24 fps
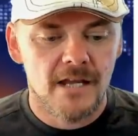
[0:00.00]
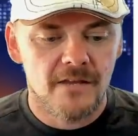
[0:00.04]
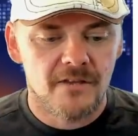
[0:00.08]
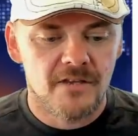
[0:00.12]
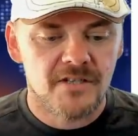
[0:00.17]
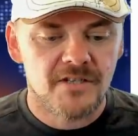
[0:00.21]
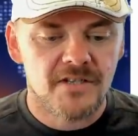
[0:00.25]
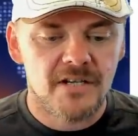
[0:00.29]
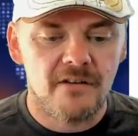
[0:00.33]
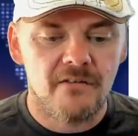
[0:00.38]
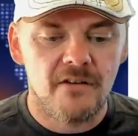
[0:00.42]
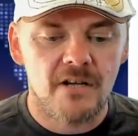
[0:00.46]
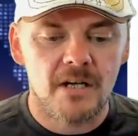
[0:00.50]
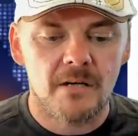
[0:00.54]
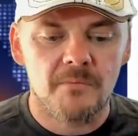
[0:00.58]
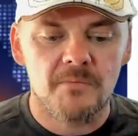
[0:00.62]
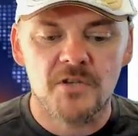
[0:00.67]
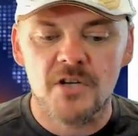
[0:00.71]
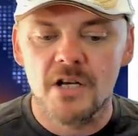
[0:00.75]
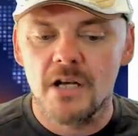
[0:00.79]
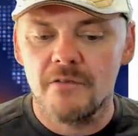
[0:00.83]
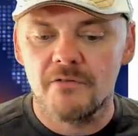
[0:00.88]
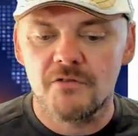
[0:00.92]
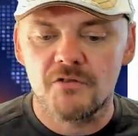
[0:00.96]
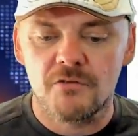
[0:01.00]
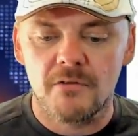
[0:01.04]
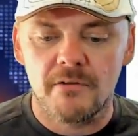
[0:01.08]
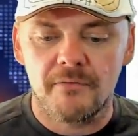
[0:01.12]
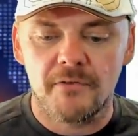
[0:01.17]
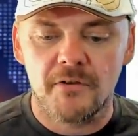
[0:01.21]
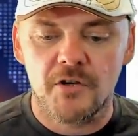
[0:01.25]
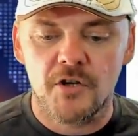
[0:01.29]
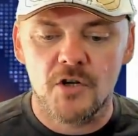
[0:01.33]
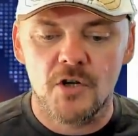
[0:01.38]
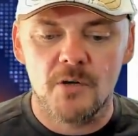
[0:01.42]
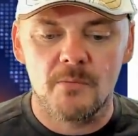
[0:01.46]
The Syrian Observatory for
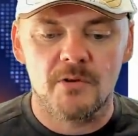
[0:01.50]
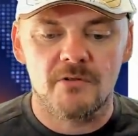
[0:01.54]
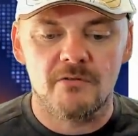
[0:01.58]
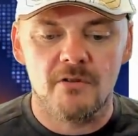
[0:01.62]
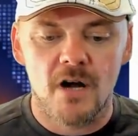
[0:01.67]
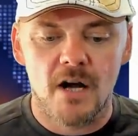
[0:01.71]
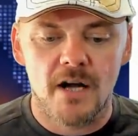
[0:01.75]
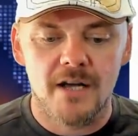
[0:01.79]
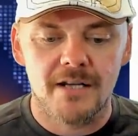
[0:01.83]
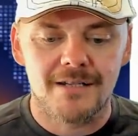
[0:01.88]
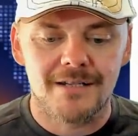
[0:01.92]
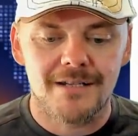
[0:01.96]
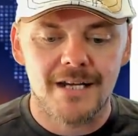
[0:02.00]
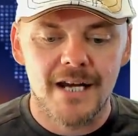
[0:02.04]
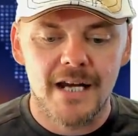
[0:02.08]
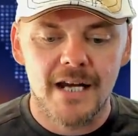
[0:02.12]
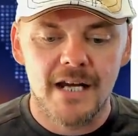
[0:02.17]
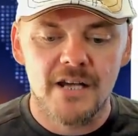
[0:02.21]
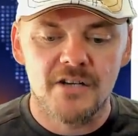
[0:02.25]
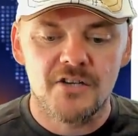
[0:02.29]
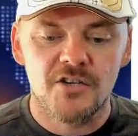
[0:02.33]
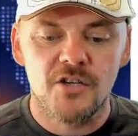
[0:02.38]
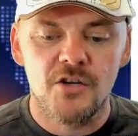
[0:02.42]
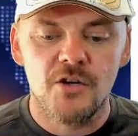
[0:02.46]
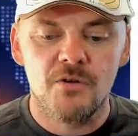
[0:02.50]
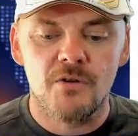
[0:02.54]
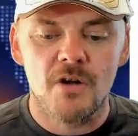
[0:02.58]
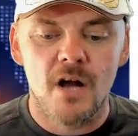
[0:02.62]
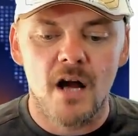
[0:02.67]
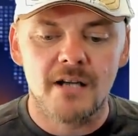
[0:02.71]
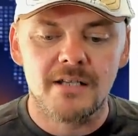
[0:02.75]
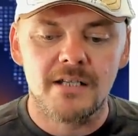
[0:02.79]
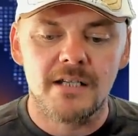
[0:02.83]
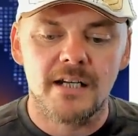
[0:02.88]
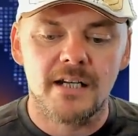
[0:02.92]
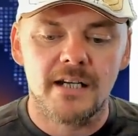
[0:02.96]
Human Rights is a
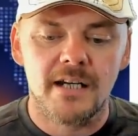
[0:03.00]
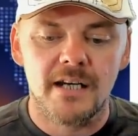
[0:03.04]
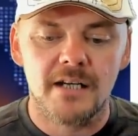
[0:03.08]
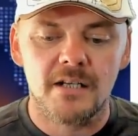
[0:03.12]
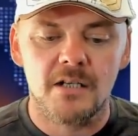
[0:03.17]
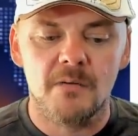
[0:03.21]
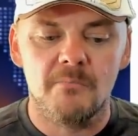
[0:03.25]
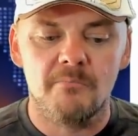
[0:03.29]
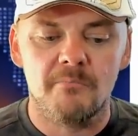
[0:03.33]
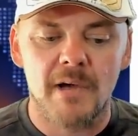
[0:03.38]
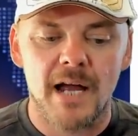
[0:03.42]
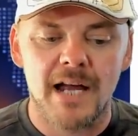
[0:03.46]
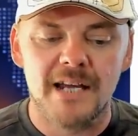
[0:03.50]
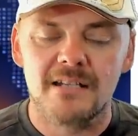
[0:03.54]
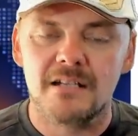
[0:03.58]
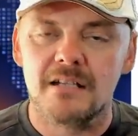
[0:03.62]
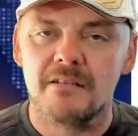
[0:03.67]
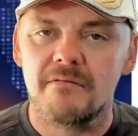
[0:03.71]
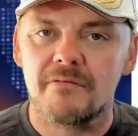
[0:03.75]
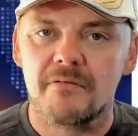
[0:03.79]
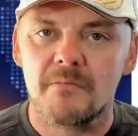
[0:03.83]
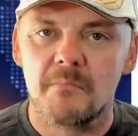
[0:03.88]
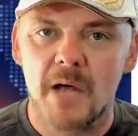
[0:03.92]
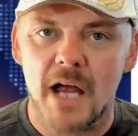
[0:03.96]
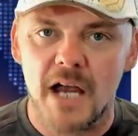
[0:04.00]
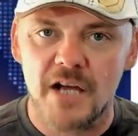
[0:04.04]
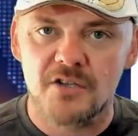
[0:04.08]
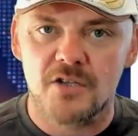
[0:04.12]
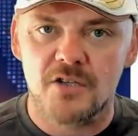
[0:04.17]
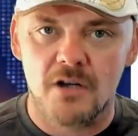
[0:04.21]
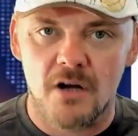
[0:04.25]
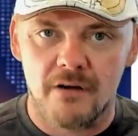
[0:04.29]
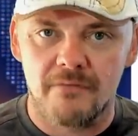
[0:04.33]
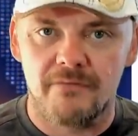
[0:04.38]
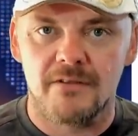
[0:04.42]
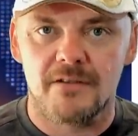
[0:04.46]
United Kingdom-based
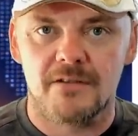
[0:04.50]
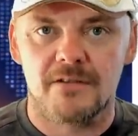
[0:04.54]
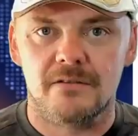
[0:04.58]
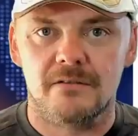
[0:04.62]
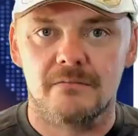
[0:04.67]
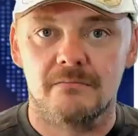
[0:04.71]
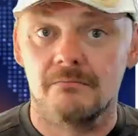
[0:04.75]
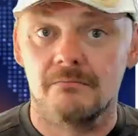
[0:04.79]
information office.